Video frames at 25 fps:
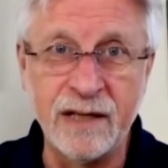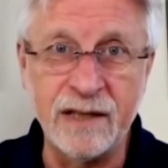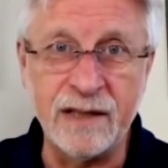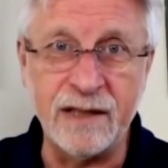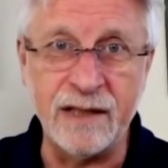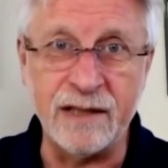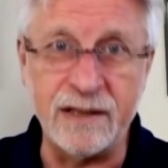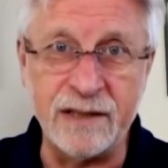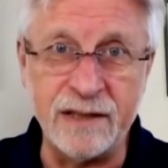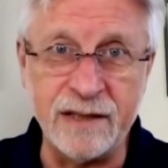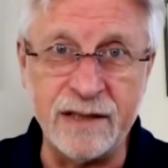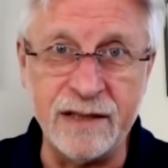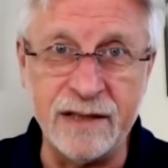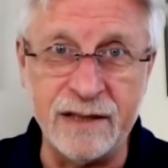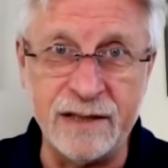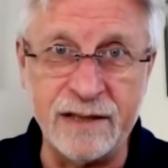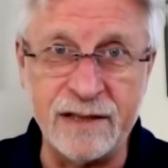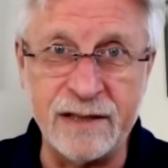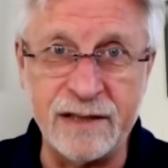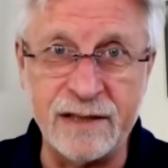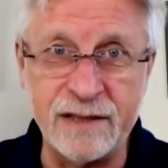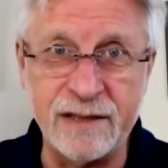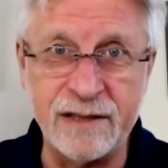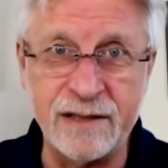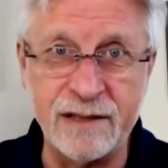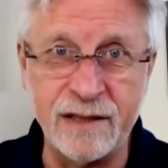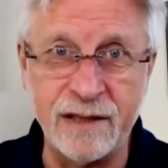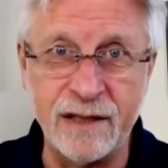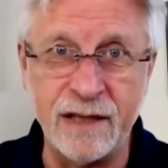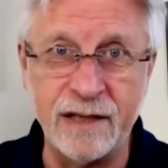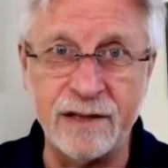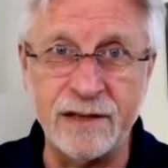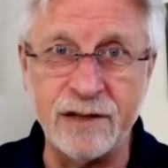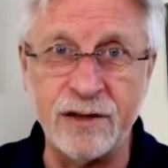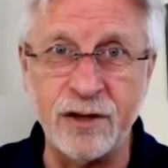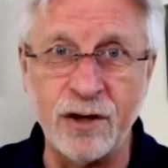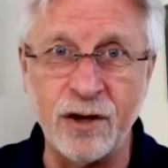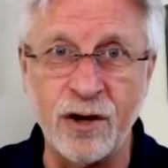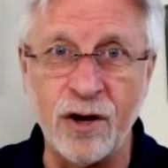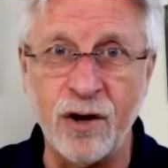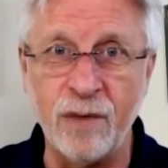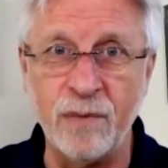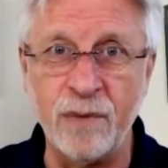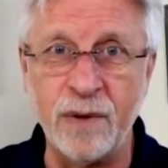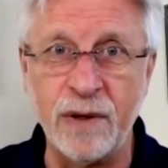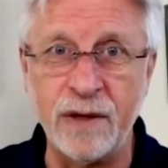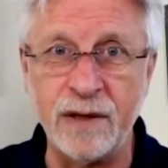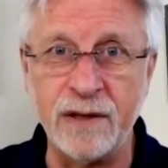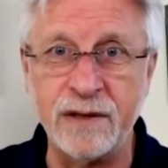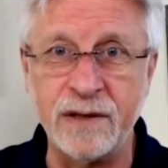that it's the
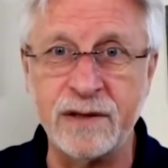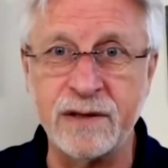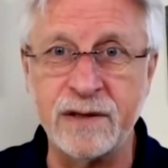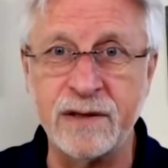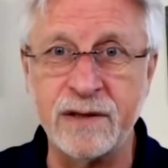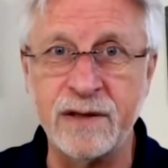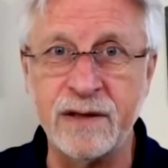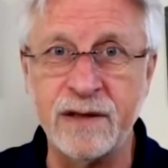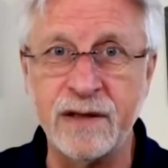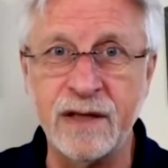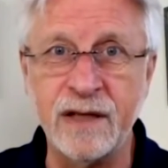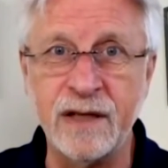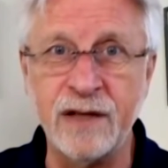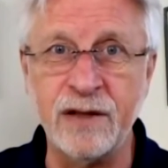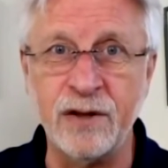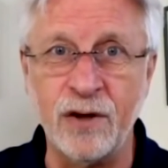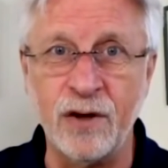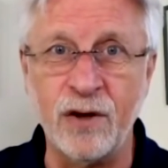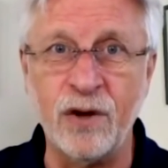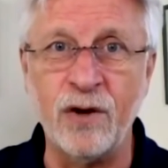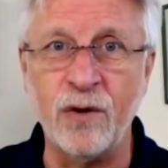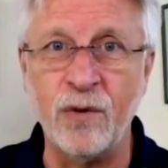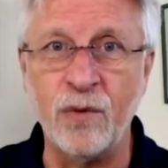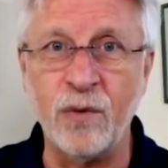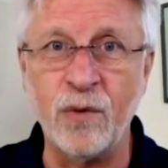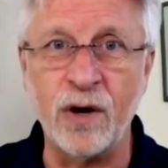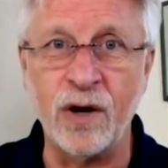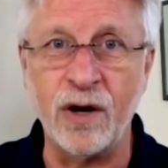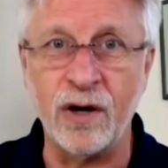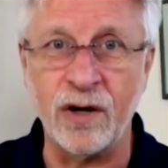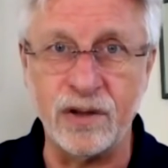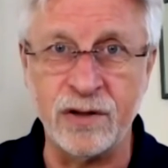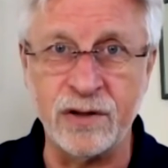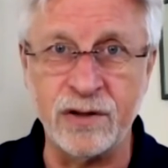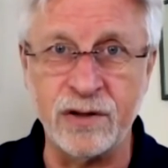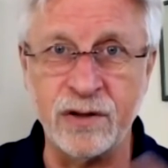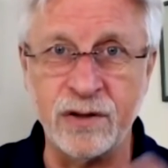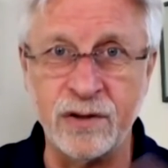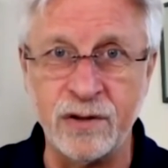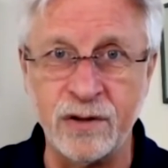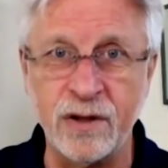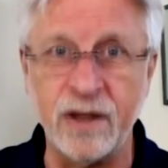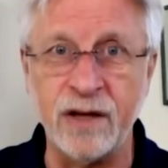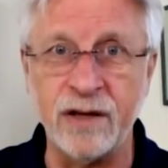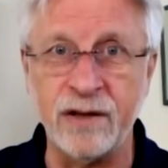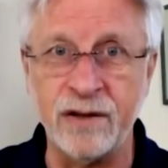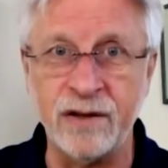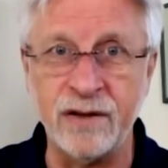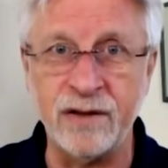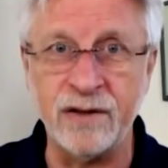complex. It all works
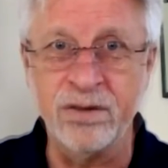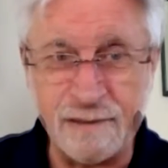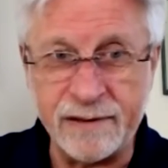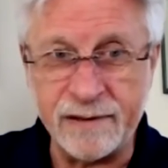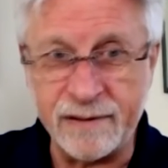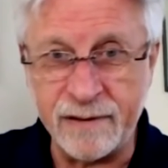together.